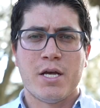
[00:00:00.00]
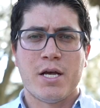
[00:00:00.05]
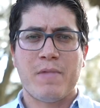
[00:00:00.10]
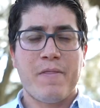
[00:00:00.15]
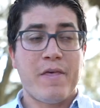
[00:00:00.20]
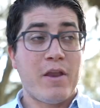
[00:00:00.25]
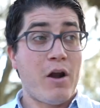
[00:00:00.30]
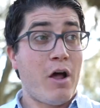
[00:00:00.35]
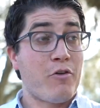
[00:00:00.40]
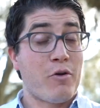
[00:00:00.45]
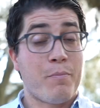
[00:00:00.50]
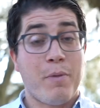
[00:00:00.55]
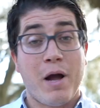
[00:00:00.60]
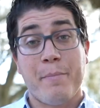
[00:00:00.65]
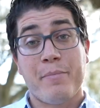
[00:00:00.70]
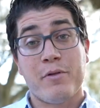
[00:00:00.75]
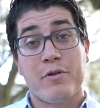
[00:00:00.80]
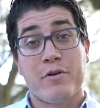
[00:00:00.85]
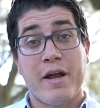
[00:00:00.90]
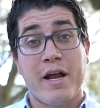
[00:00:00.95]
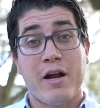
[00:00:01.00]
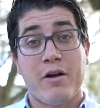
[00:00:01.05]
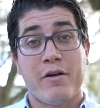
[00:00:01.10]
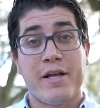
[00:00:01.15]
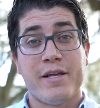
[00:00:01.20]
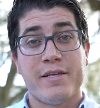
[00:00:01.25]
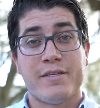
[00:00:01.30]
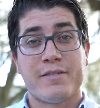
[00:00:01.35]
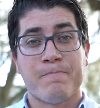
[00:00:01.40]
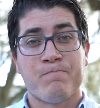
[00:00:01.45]
And then other popular
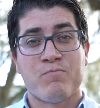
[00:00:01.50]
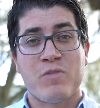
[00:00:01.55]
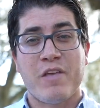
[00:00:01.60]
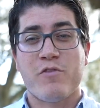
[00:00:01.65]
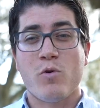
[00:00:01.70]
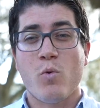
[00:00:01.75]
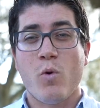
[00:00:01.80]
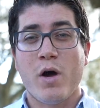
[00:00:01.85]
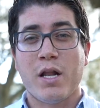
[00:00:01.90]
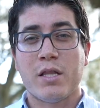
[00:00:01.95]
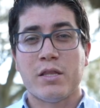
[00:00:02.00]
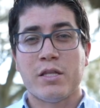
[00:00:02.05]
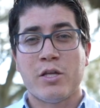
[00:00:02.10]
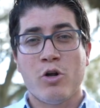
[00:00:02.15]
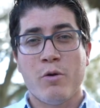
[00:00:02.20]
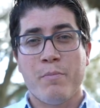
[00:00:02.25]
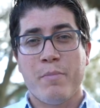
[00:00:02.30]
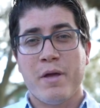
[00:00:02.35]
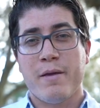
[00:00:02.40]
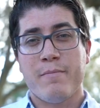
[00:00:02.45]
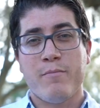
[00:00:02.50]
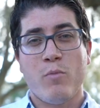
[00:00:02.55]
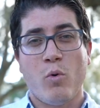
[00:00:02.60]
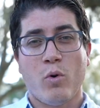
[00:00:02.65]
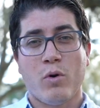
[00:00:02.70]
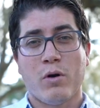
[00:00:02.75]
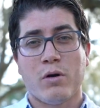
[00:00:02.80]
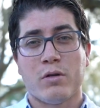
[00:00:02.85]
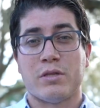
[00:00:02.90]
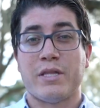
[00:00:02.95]
areas, if you want a little bit
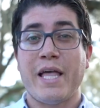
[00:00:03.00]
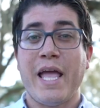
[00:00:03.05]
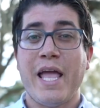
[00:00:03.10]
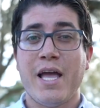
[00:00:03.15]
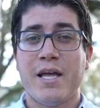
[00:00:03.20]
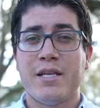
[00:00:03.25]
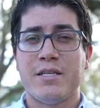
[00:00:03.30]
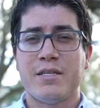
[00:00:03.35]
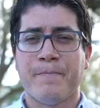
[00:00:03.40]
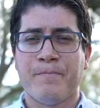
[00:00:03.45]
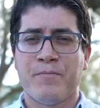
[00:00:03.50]
more land,